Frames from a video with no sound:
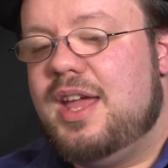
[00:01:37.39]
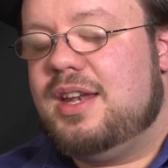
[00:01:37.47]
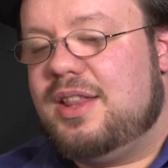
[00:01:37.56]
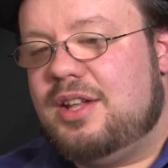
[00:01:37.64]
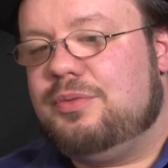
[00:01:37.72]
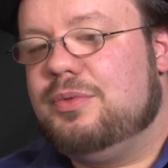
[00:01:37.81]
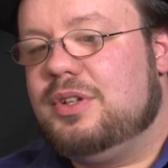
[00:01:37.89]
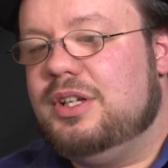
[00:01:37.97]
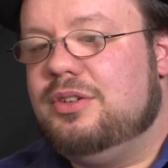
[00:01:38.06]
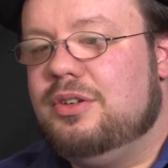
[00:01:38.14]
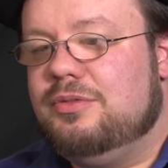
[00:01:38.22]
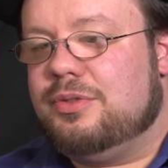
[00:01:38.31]
Now that's really
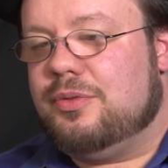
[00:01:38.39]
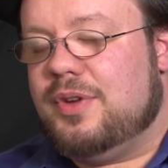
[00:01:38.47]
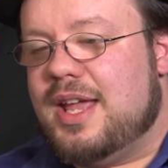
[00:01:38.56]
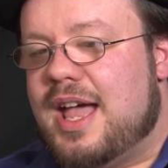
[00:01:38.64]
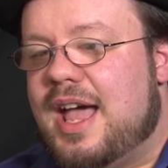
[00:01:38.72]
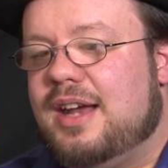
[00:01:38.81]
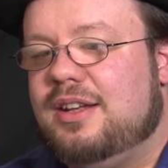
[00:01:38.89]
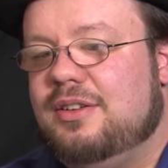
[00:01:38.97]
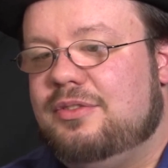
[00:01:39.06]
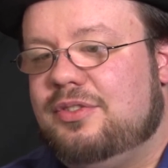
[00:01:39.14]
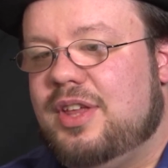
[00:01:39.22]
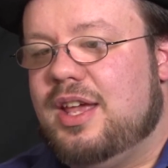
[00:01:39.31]
good for
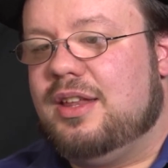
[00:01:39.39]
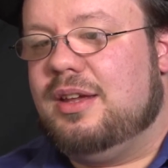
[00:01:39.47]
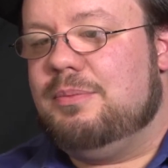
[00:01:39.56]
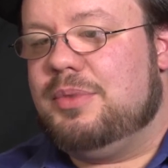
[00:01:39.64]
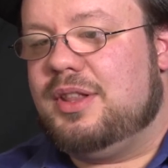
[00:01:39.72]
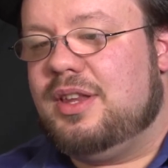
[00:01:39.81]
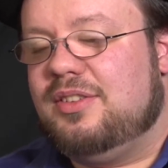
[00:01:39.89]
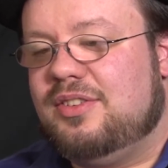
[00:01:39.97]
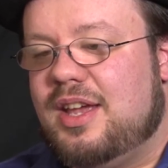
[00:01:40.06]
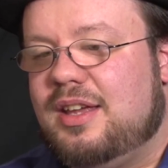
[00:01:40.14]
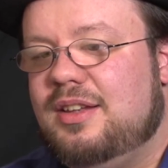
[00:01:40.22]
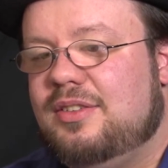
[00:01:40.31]
reactive scaling, but the
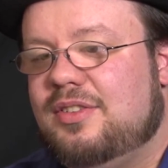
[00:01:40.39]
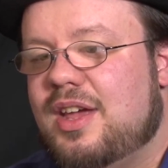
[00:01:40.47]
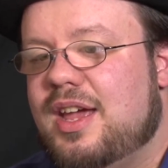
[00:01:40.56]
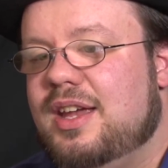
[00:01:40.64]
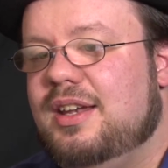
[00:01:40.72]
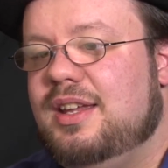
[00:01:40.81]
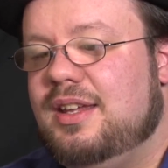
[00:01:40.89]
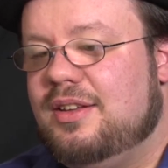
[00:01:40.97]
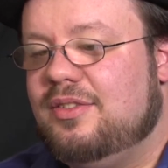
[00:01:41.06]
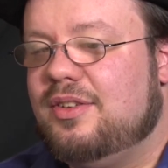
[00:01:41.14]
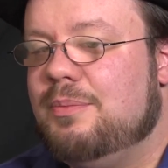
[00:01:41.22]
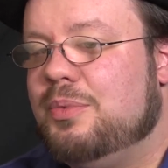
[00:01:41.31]
second side
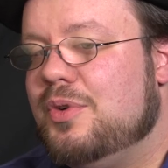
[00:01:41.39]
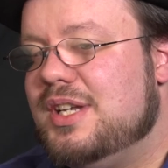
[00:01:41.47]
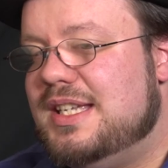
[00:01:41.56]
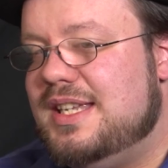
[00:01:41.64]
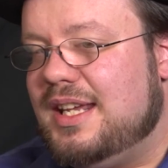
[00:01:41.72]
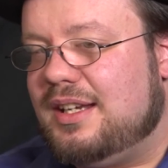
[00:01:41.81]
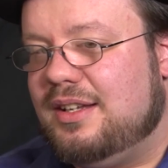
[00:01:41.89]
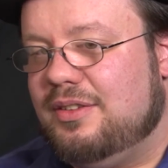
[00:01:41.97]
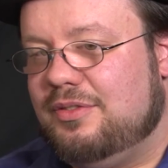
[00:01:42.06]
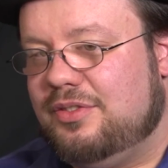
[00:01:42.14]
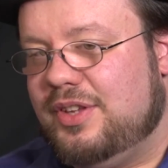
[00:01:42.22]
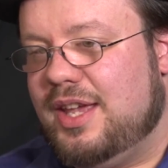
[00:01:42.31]
is a
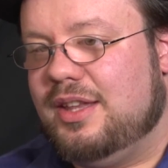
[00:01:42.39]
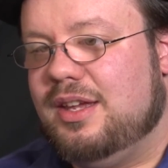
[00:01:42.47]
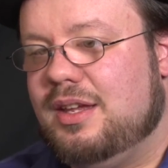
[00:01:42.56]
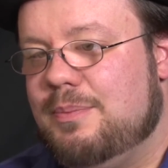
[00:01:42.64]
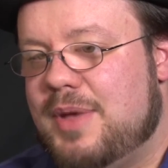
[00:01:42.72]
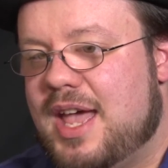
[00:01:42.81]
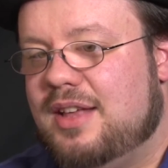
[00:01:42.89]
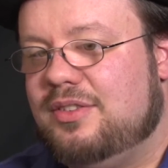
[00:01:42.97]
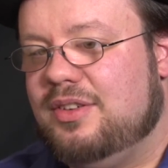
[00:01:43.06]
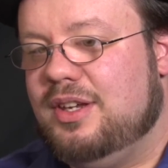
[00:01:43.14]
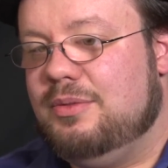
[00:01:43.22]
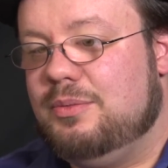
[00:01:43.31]
predictive scaling
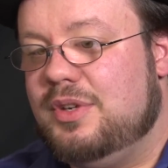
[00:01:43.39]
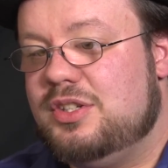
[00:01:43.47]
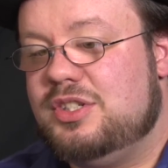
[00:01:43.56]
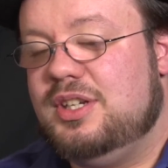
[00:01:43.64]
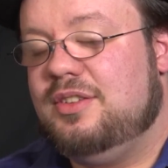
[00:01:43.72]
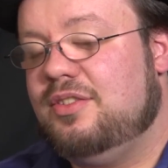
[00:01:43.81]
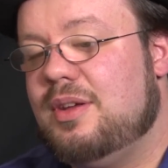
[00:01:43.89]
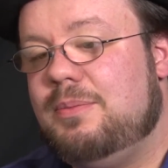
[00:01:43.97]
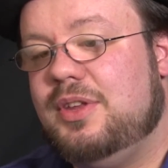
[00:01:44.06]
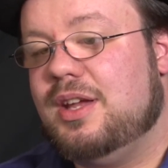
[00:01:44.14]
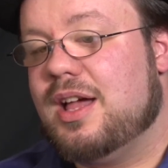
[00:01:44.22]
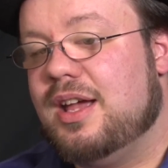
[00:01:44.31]
capacity, which is
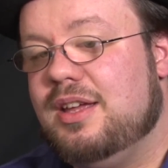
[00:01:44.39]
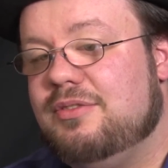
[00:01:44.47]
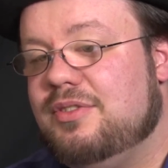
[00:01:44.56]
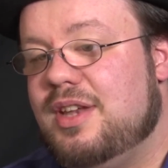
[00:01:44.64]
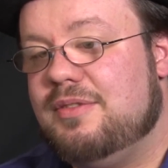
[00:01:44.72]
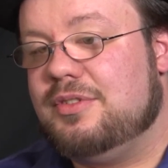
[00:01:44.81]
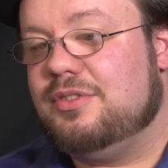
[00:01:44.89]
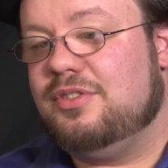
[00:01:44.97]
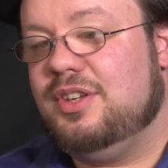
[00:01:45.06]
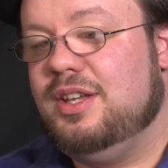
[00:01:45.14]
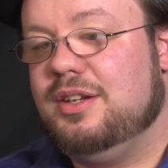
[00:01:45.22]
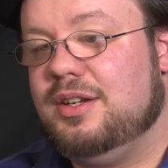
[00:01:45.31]
something I have never
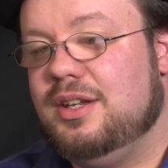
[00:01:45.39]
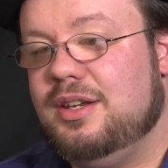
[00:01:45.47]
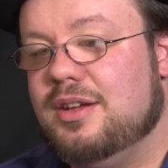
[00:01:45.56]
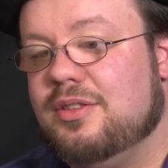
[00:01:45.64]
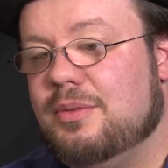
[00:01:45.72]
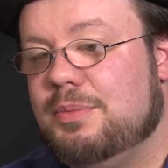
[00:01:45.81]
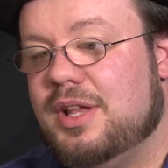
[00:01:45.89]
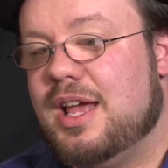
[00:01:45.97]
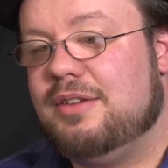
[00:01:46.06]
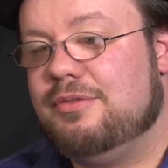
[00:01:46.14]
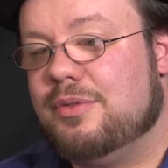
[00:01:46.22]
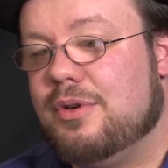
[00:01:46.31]
seen in any other
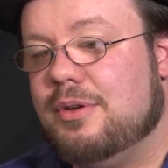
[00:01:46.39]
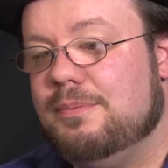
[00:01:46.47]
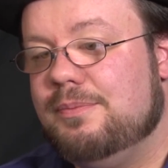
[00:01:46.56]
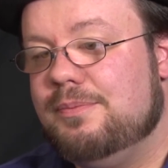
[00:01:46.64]
platform.